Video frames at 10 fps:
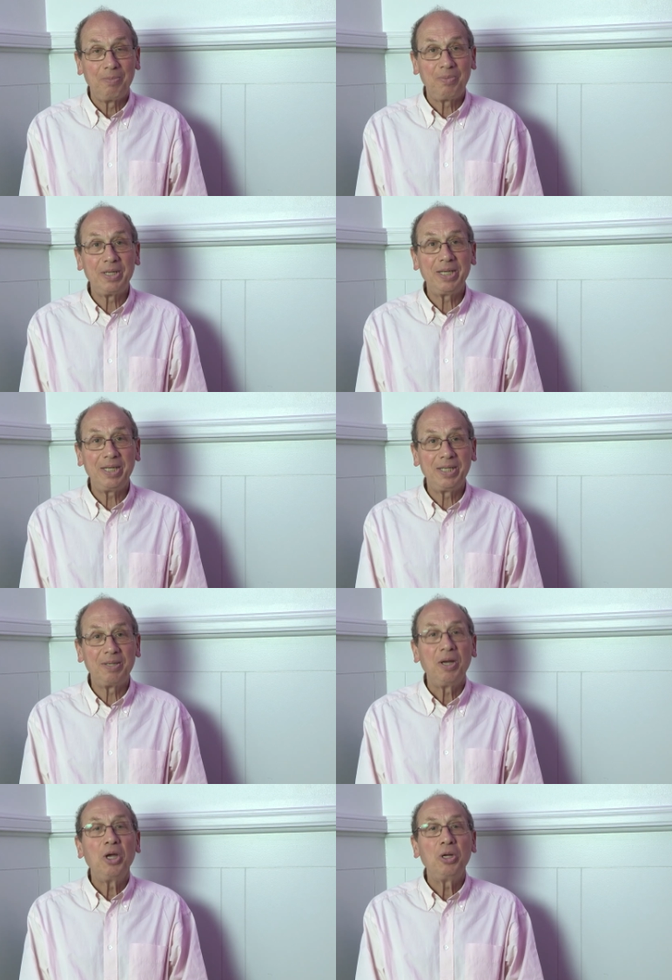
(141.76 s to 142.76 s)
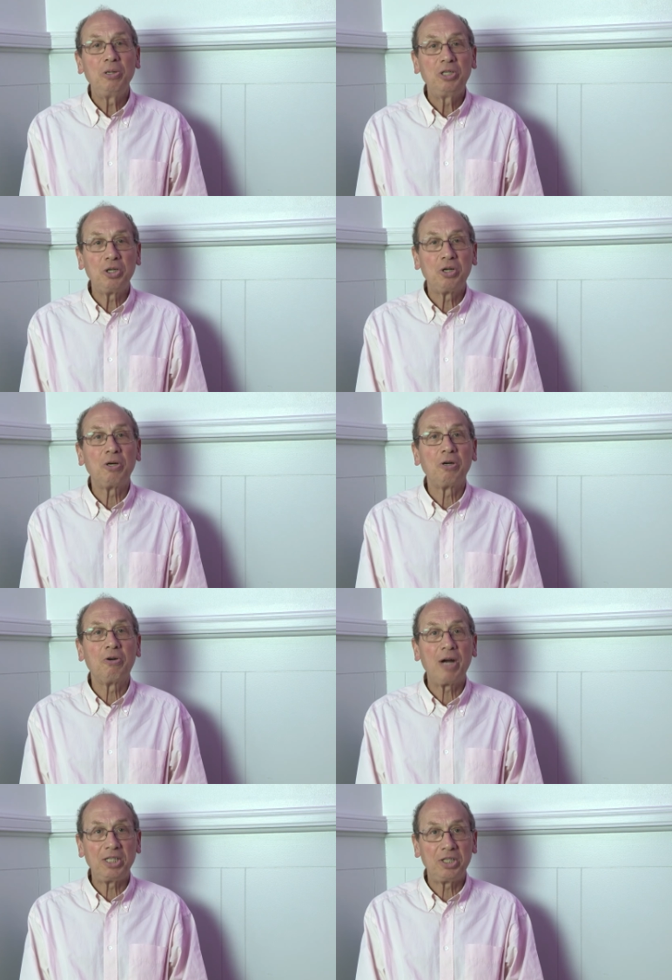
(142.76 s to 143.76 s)
Please, you should
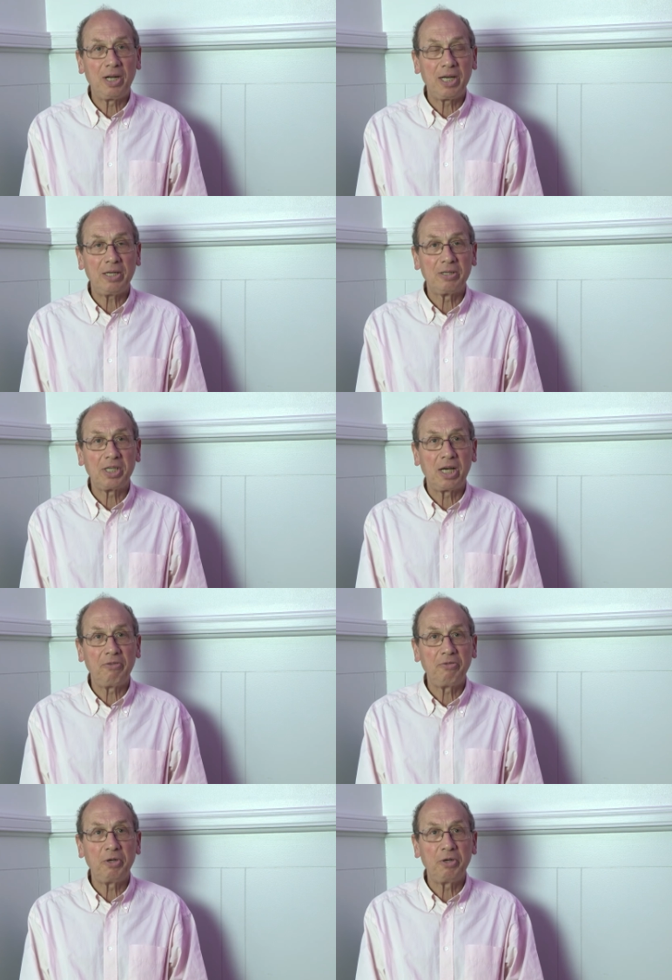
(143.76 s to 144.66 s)
congratulate yourself.